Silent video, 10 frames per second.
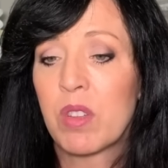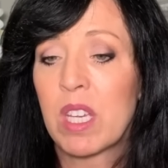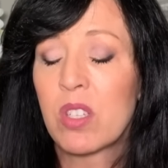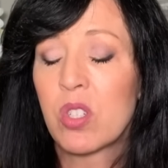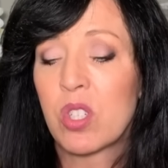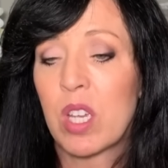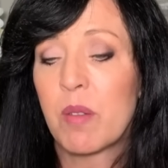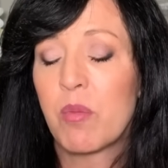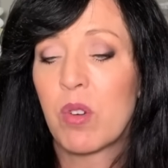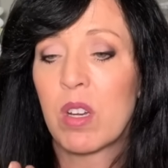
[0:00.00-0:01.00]

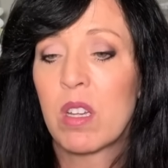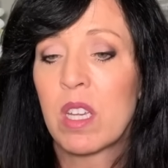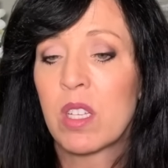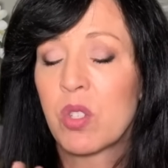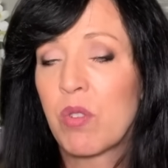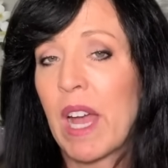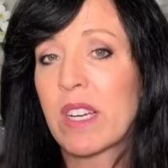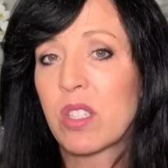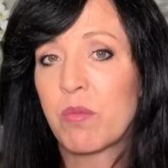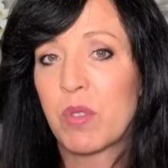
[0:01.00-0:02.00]
relationship or
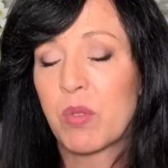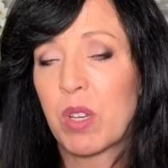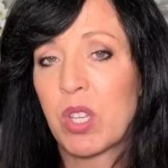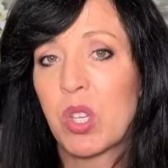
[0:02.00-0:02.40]
interaction between